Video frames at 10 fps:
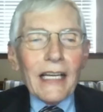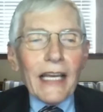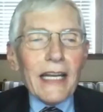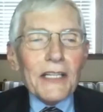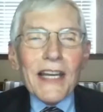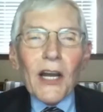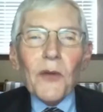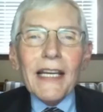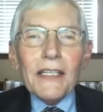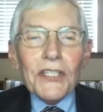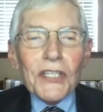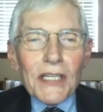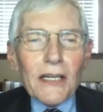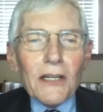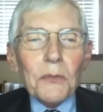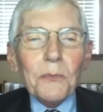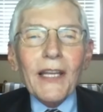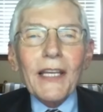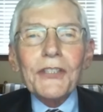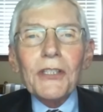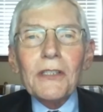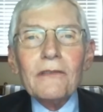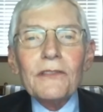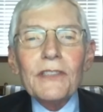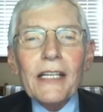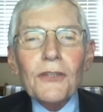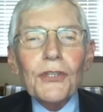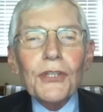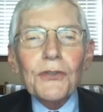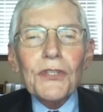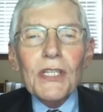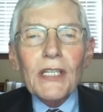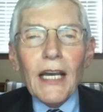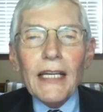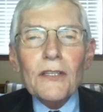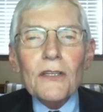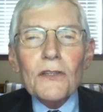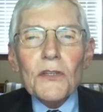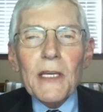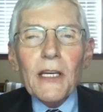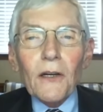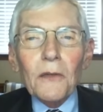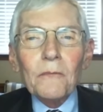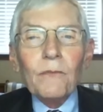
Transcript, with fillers: It is now my distinct pleasure to introduce tonight's speaker,